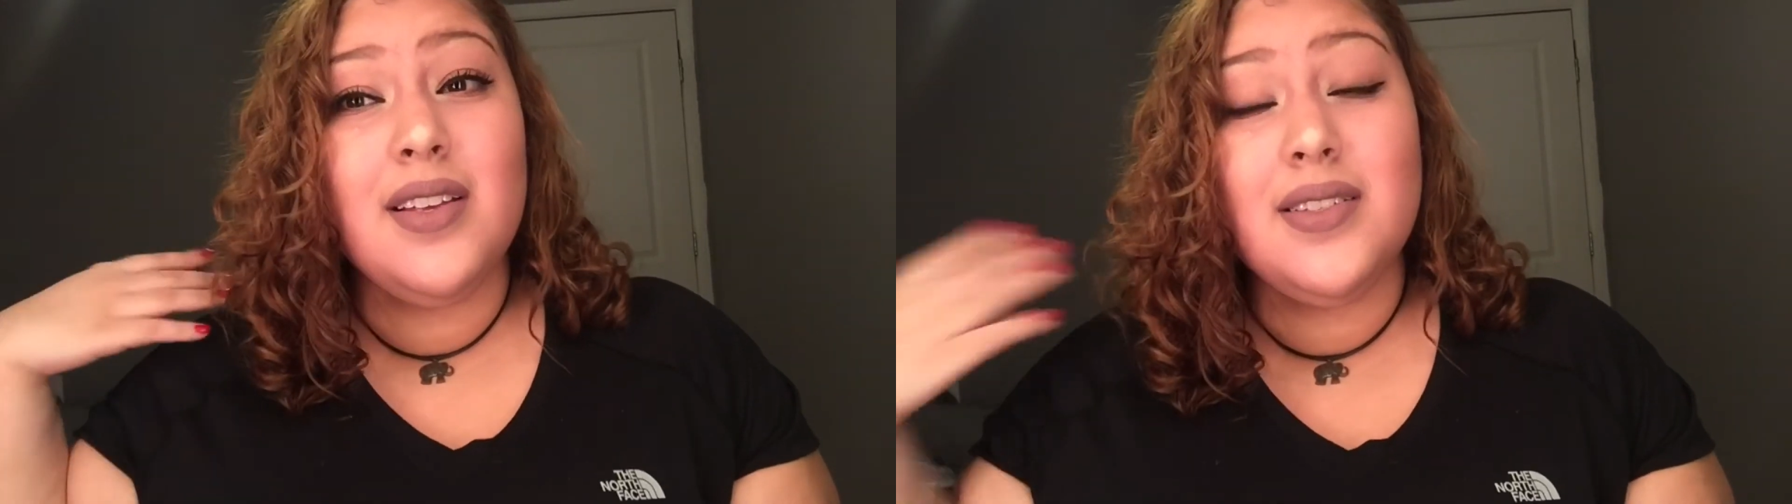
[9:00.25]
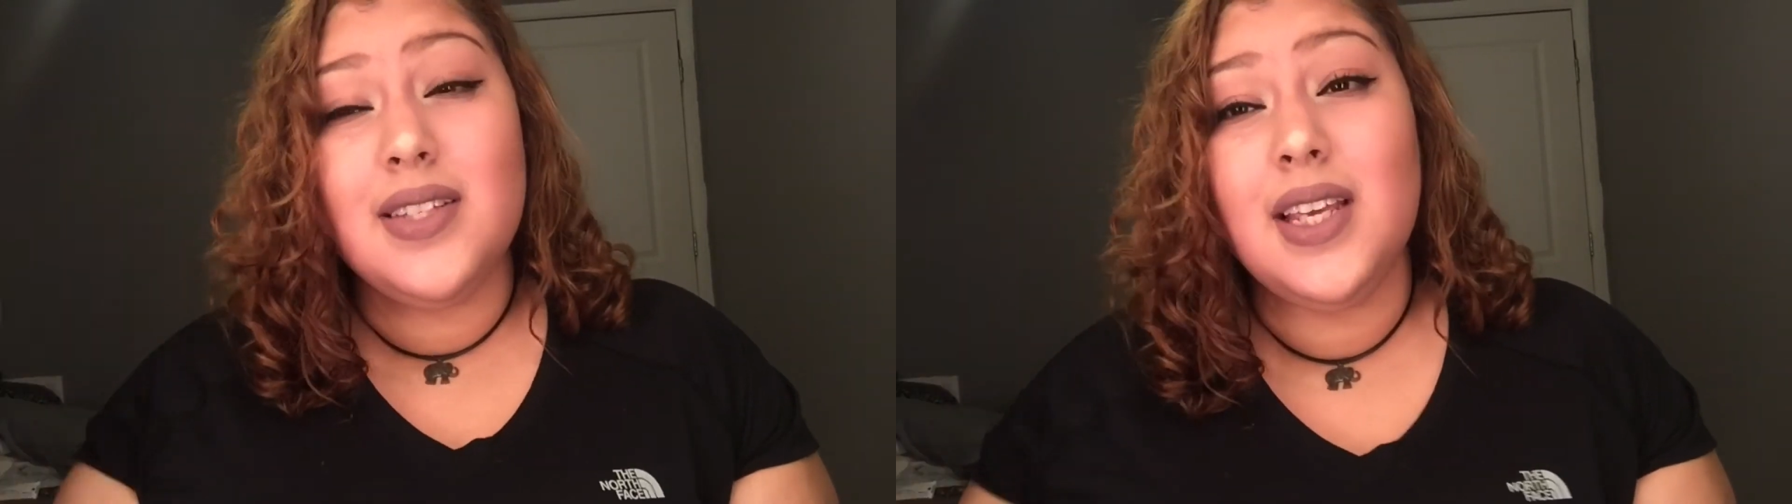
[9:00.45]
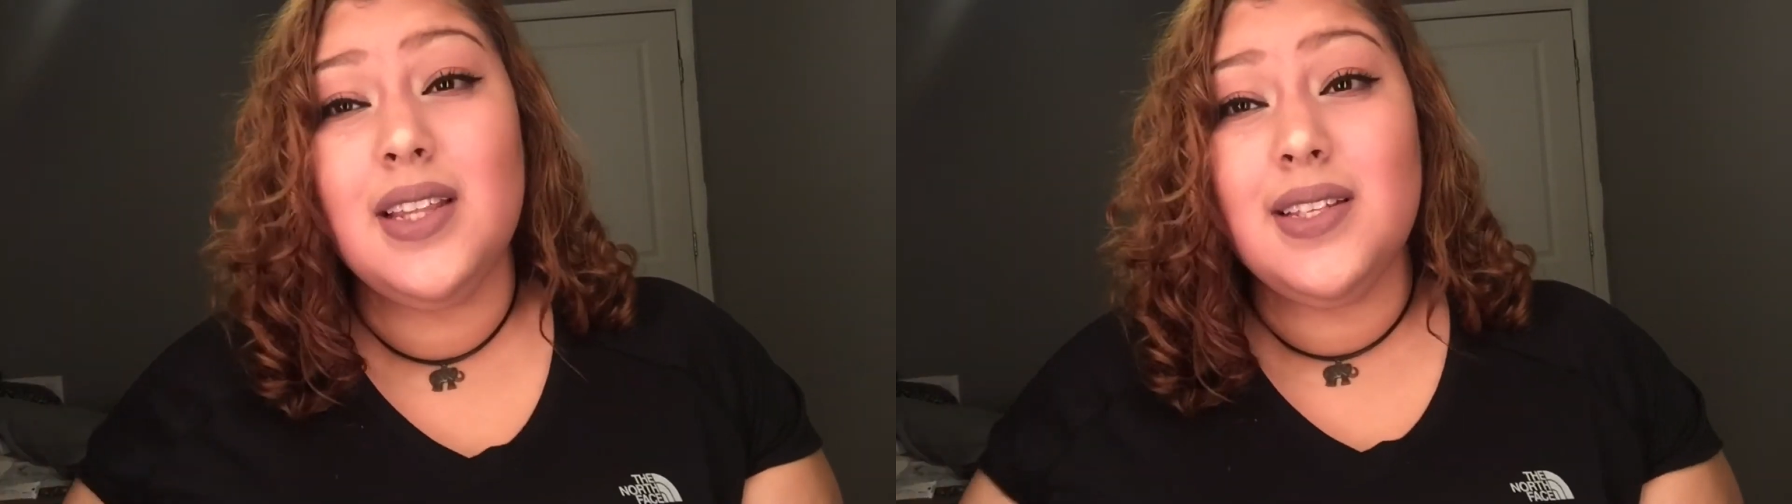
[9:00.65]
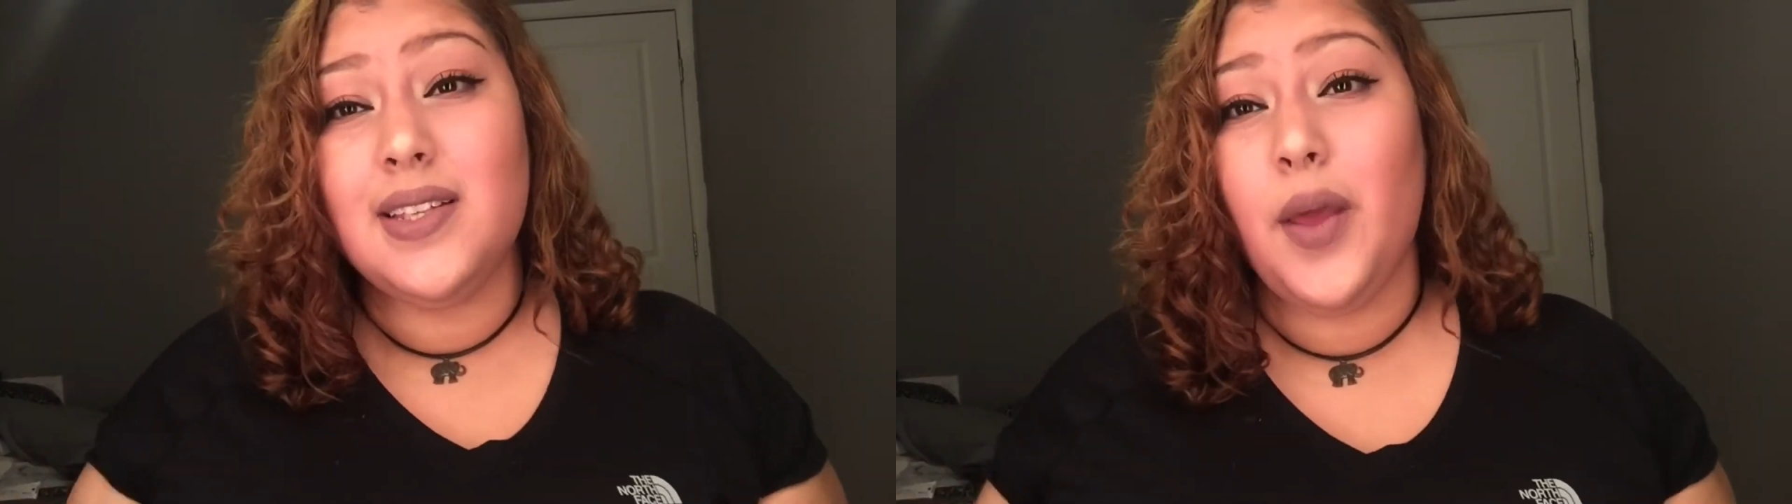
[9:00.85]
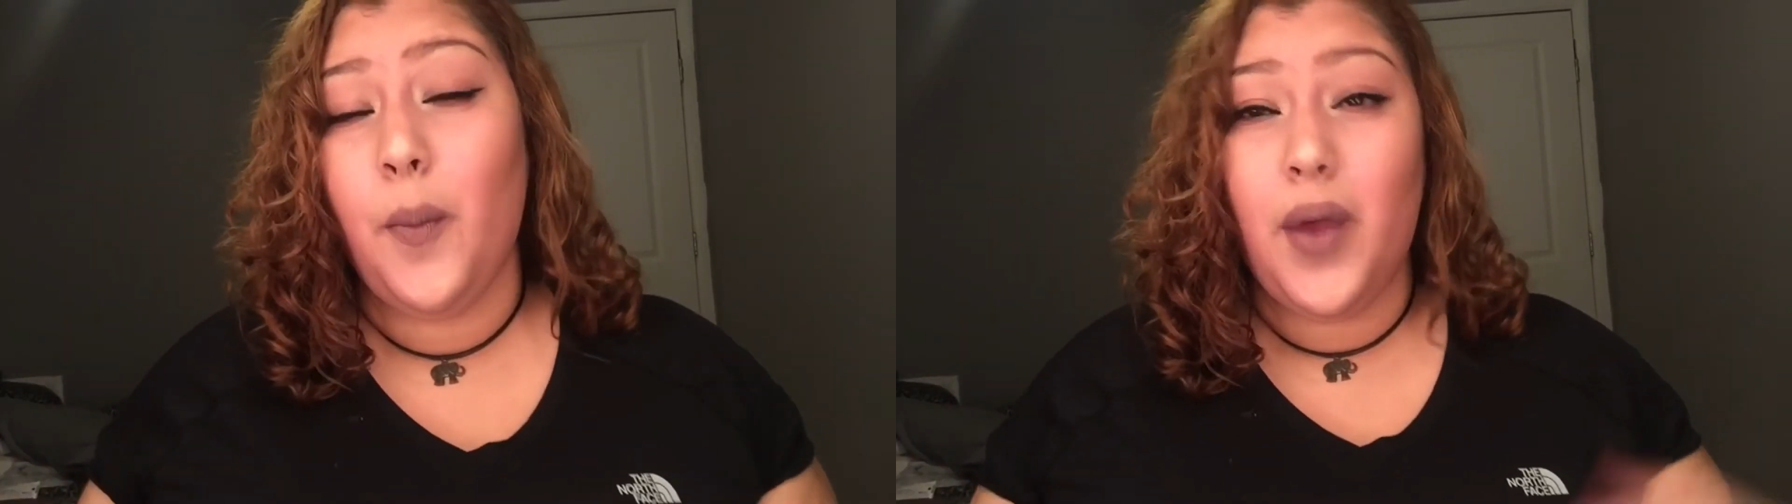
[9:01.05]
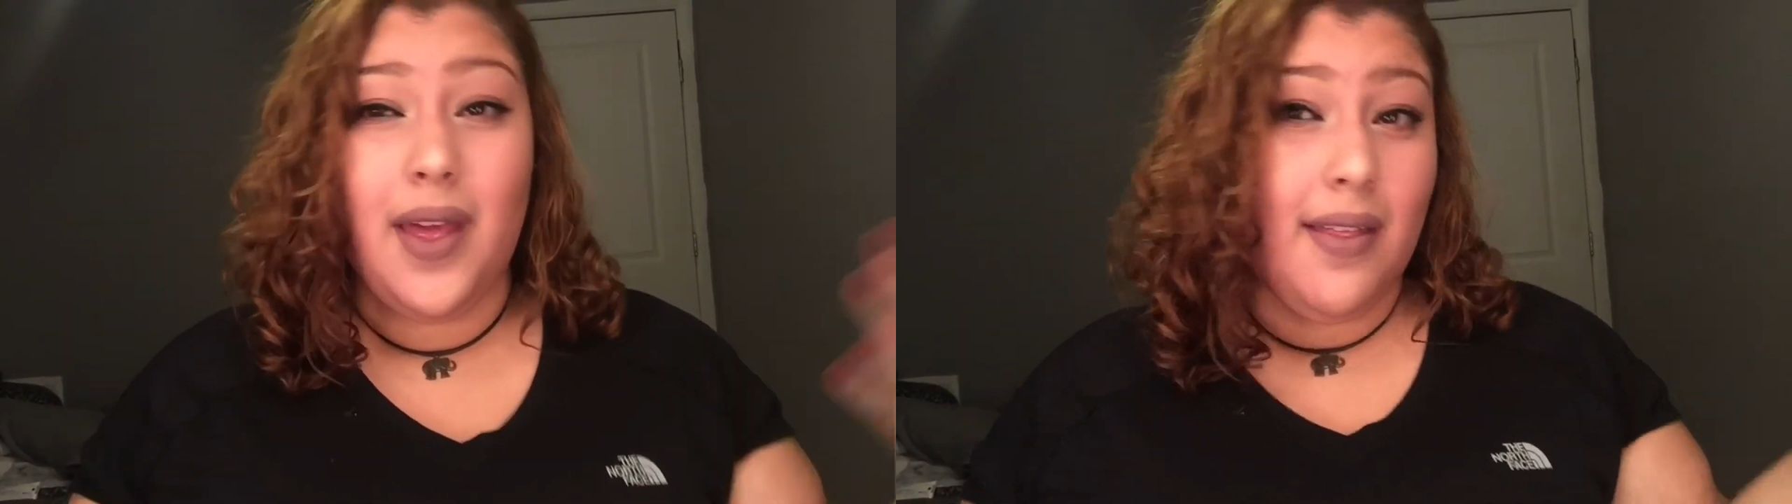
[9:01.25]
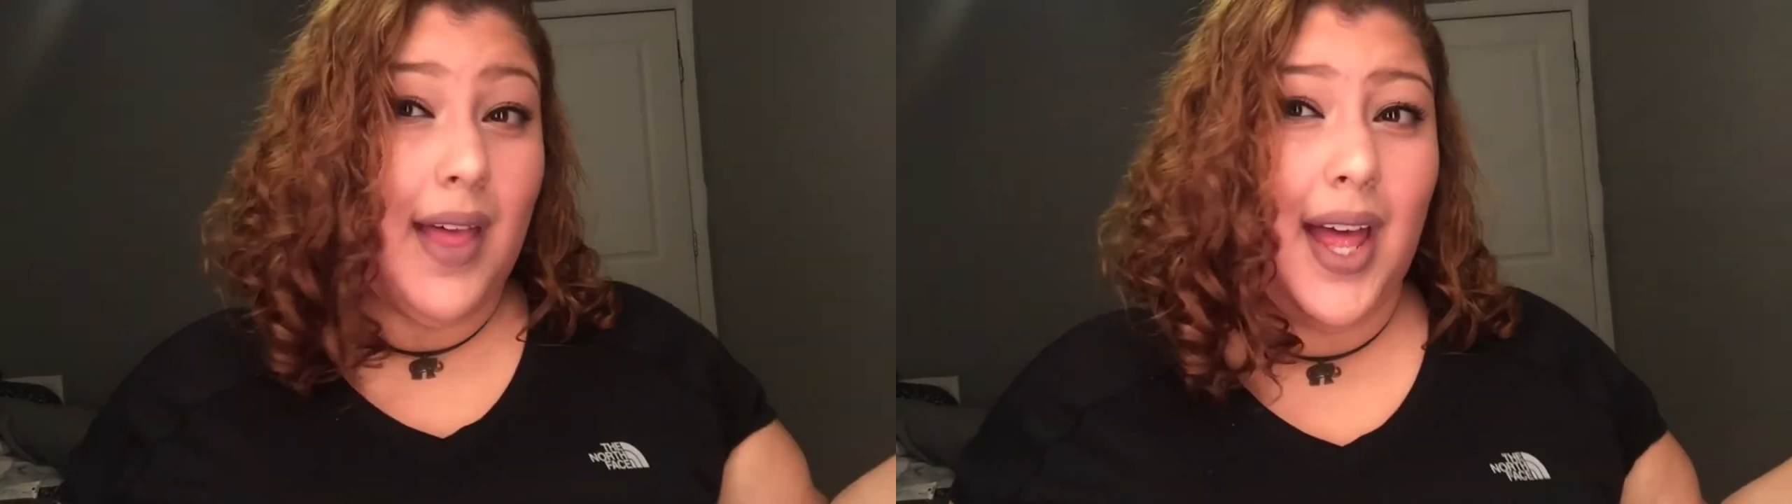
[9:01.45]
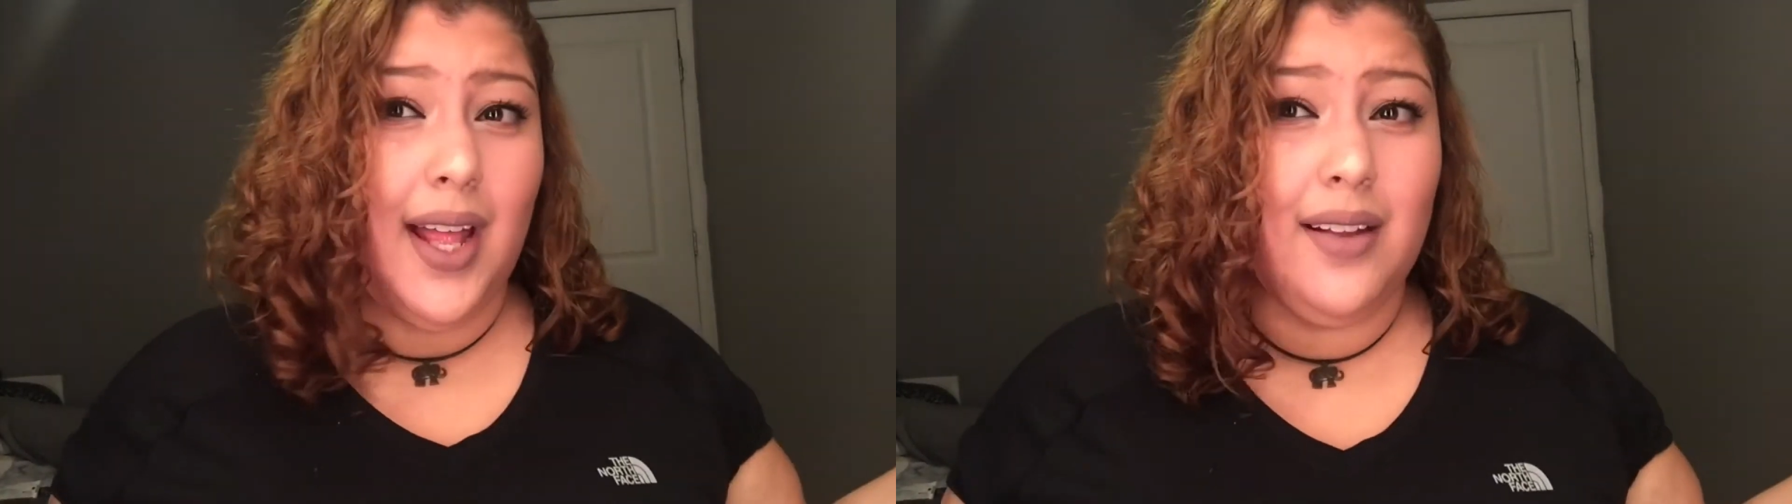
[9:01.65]
seen the same way
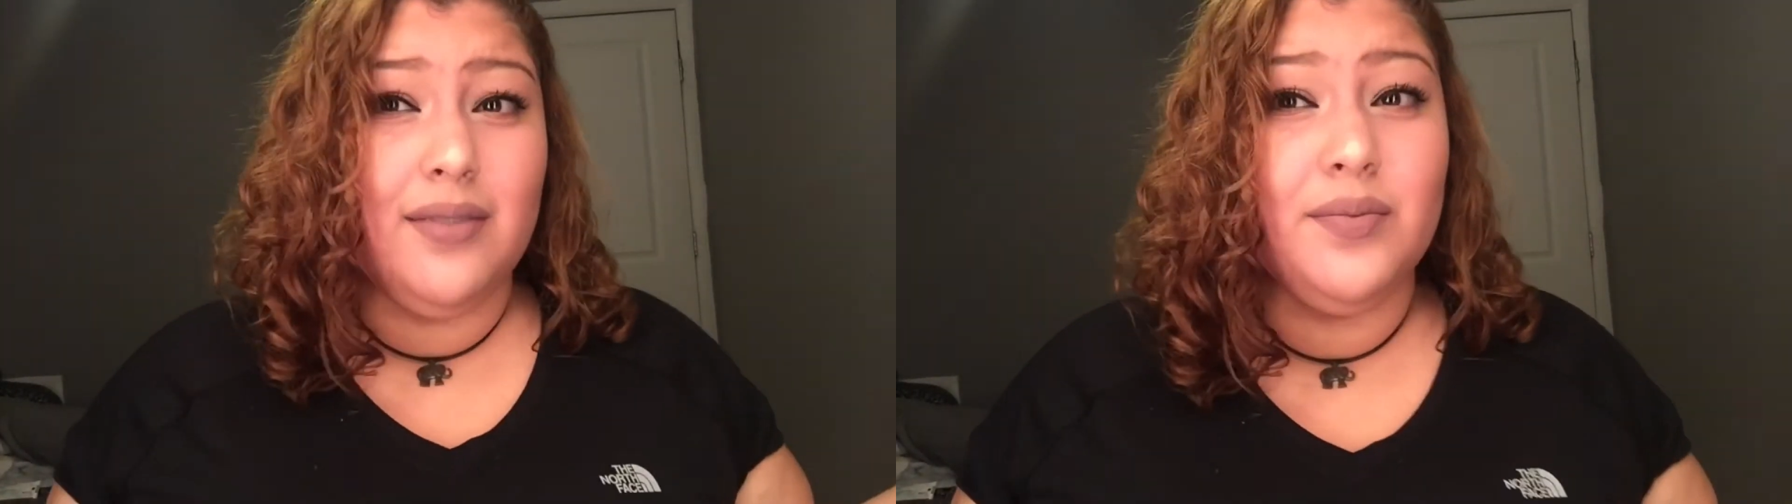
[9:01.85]
that